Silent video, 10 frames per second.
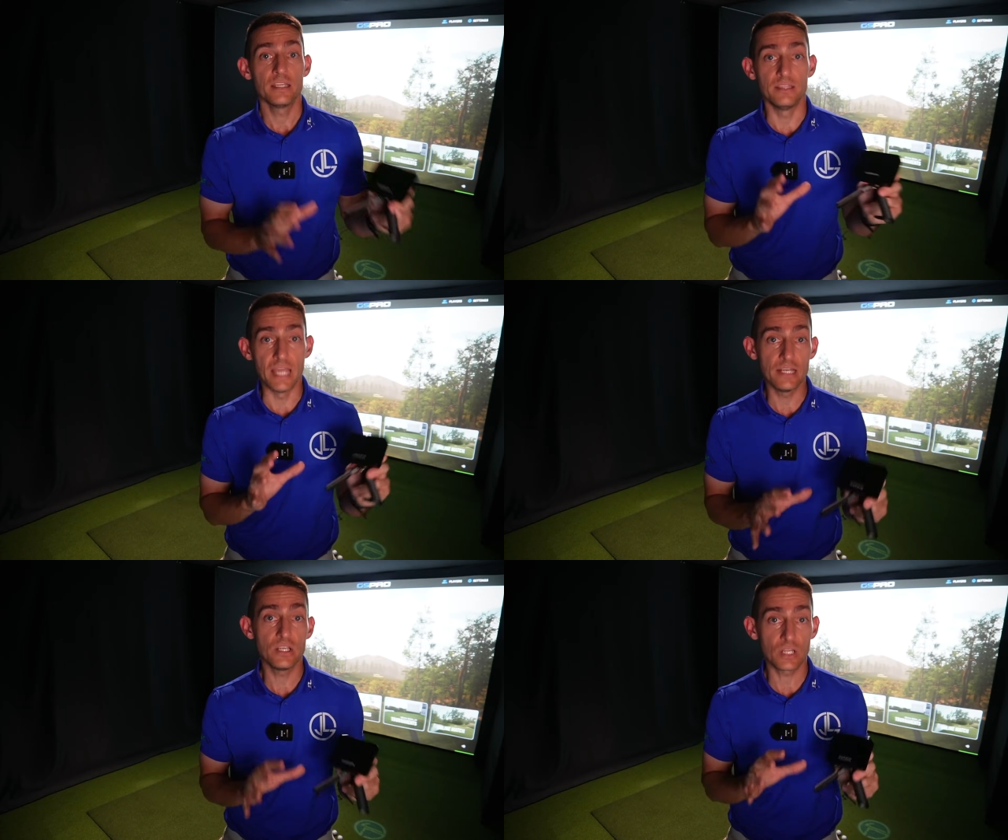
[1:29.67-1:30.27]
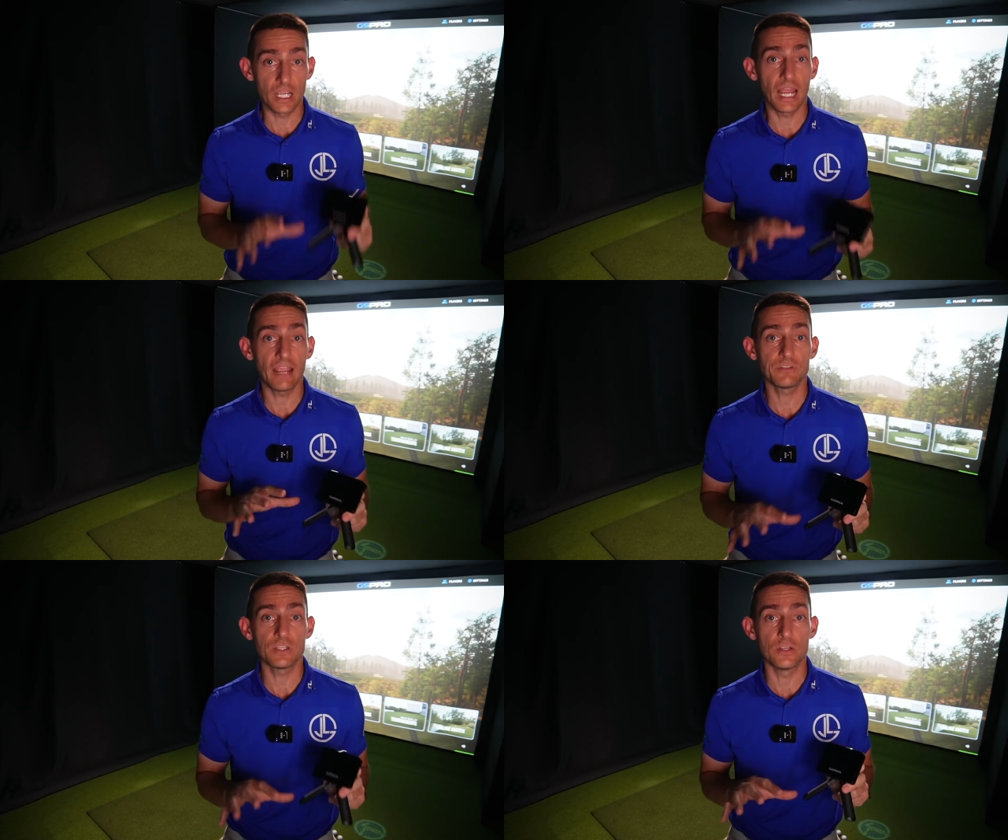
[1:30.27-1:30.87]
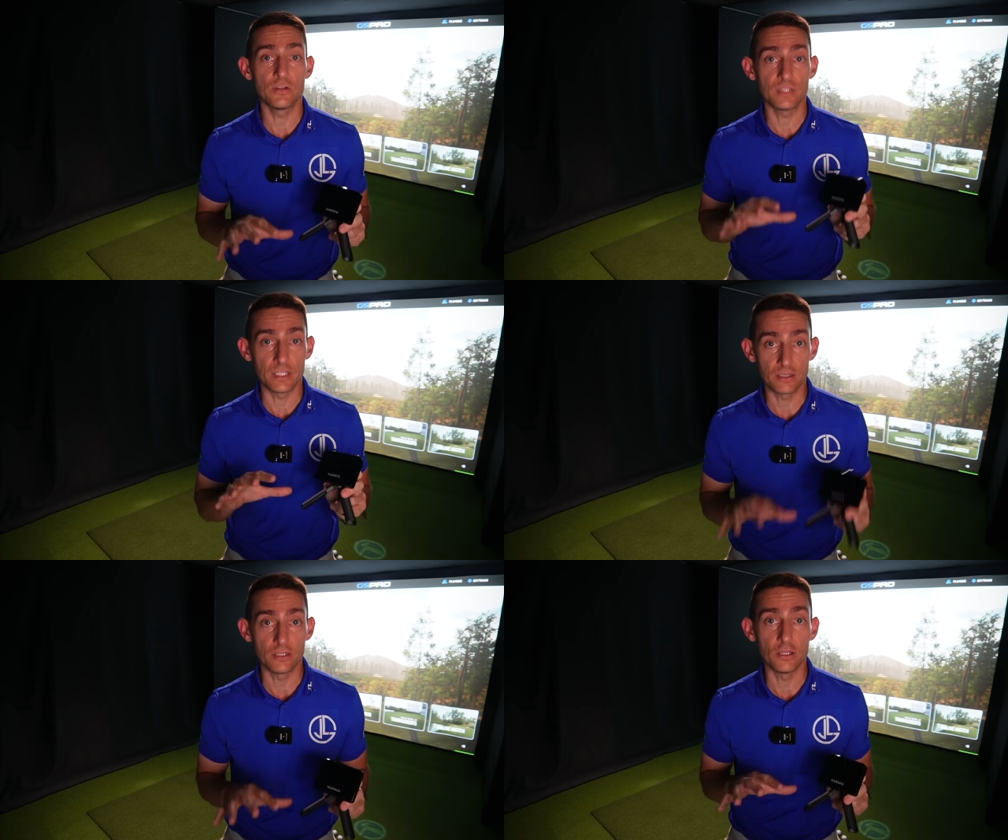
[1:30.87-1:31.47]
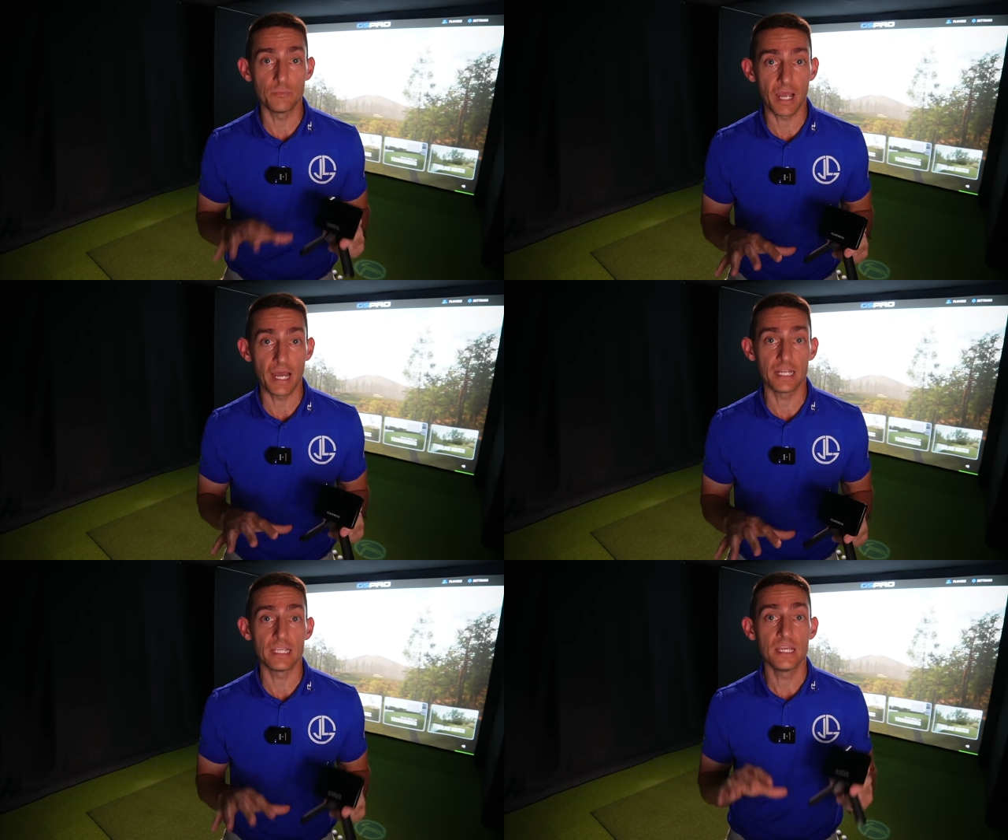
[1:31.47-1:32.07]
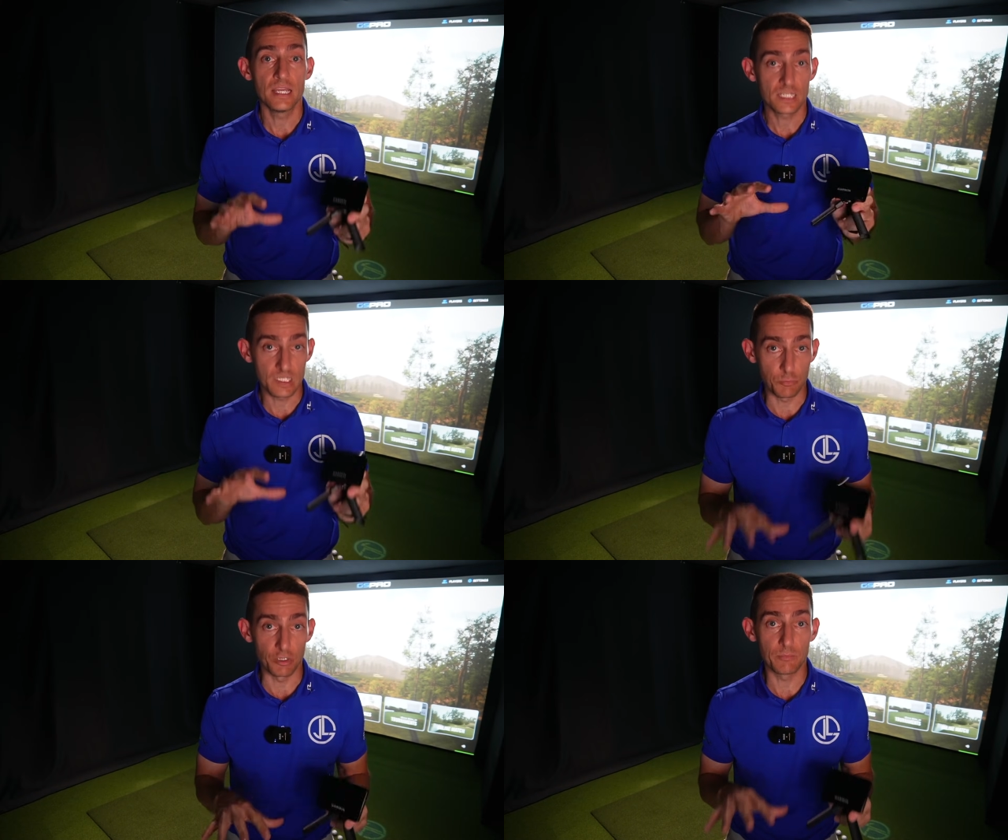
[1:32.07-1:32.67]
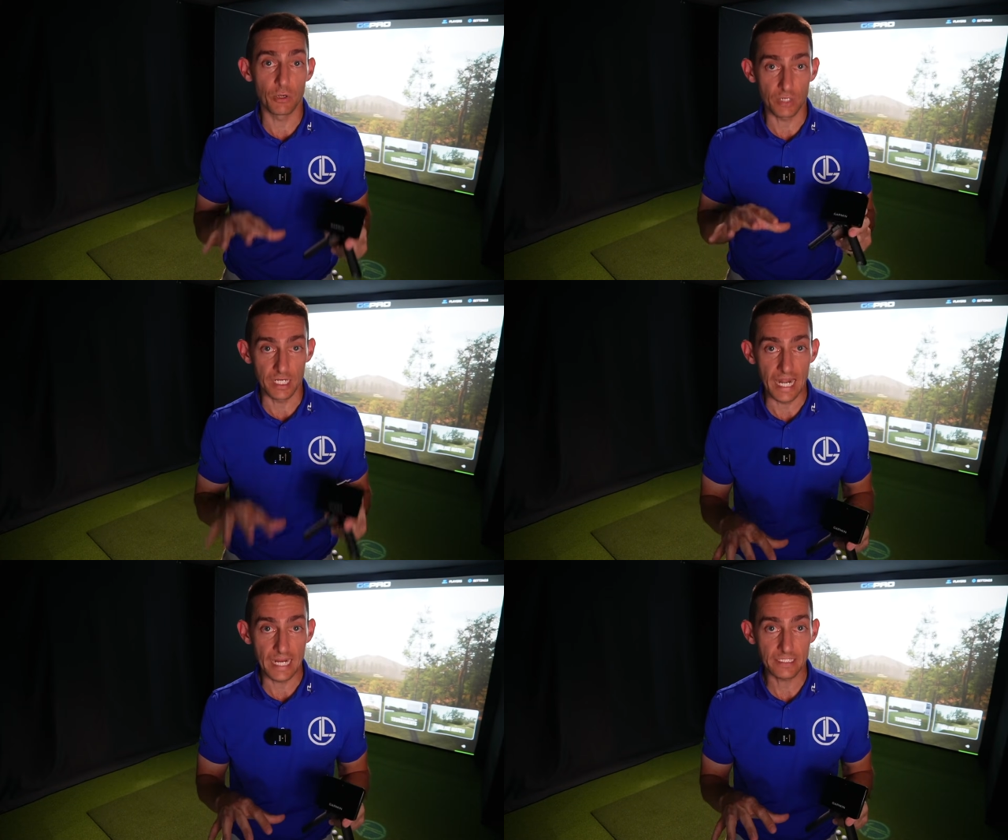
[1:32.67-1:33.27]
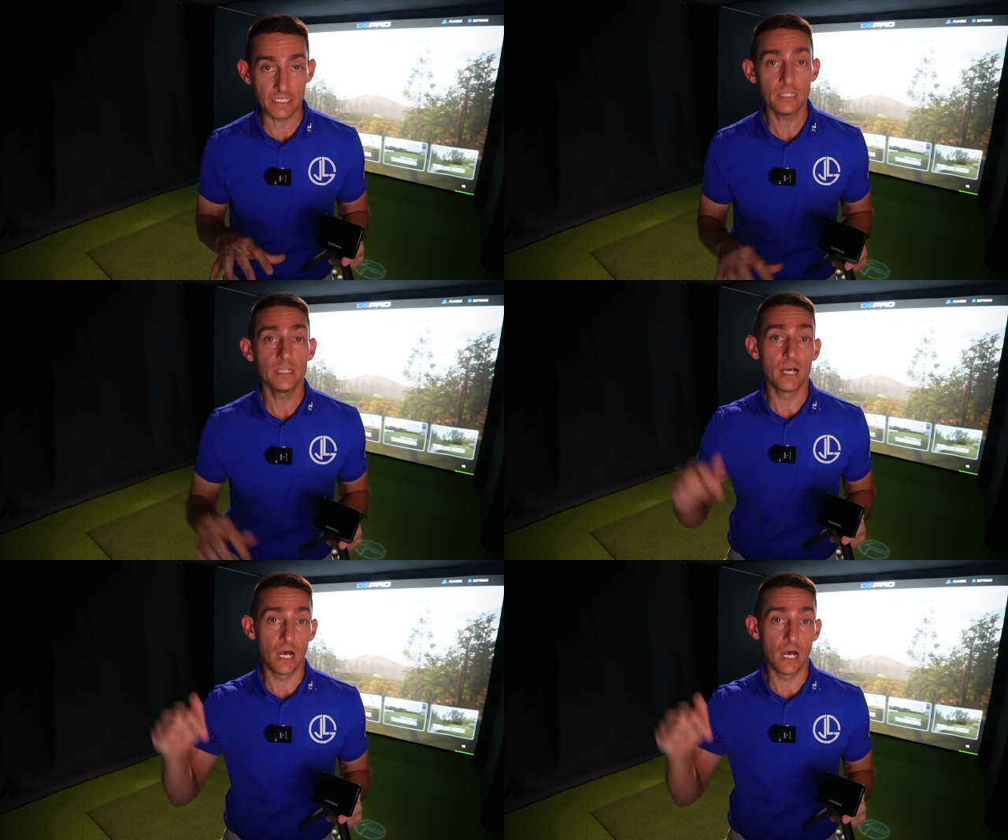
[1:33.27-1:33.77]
then you're going to have to use the third-party Springbok connector.